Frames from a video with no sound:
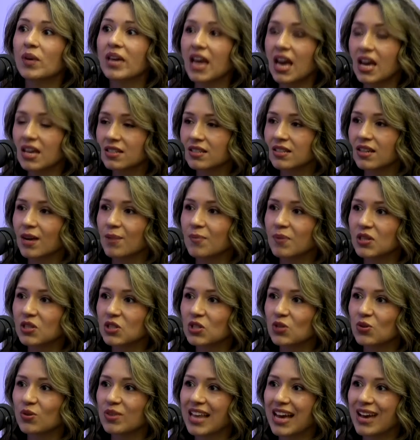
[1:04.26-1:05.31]
We ended up in
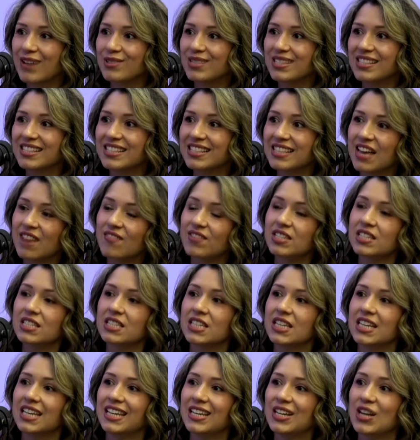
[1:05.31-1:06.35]

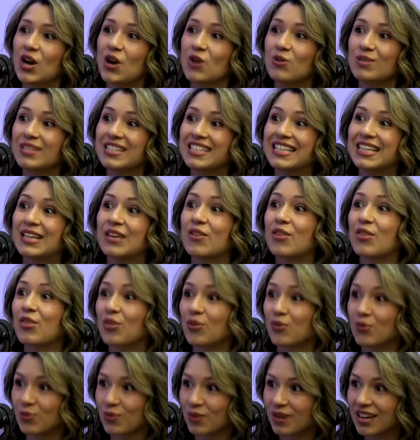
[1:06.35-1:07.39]
2017 hosting
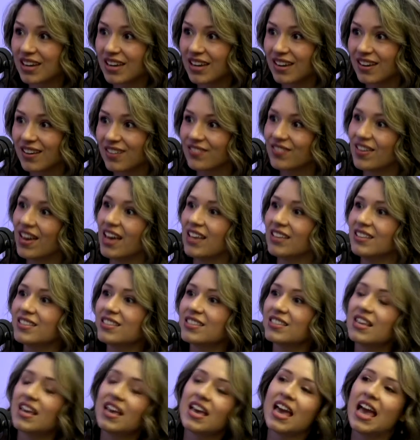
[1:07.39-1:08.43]
3
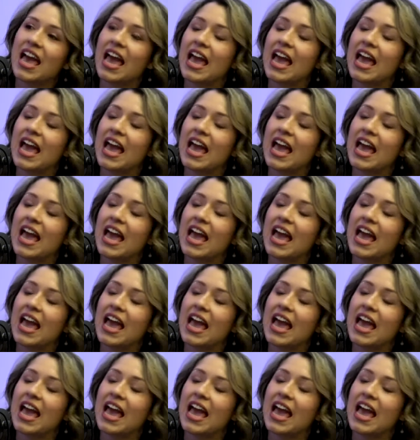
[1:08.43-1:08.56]
events.